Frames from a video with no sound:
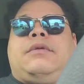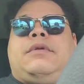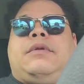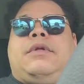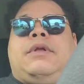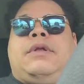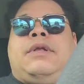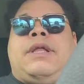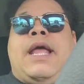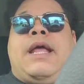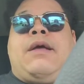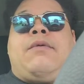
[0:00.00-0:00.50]

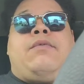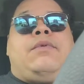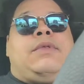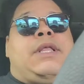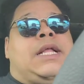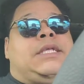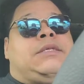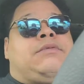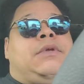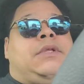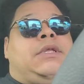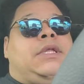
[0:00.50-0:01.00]

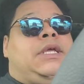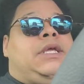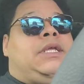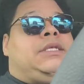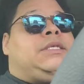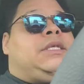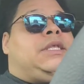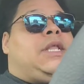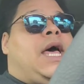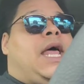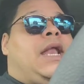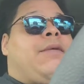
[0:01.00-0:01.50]
That's what
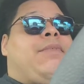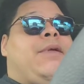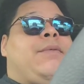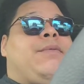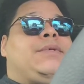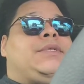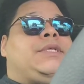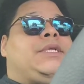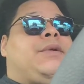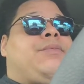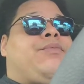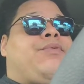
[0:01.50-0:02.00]
leads a lot of
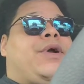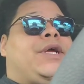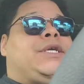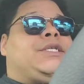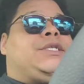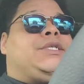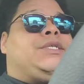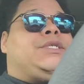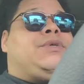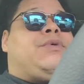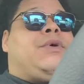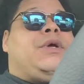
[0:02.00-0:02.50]
people to
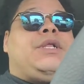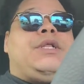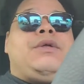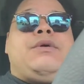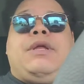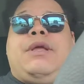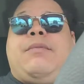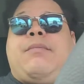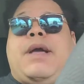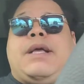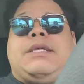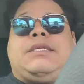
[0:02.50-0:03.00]
depression too,
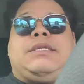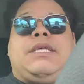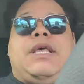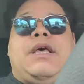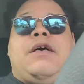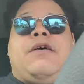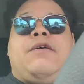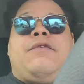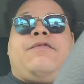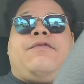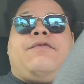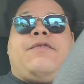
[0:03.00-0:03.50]
including
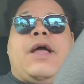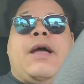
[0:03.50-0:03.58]
myself.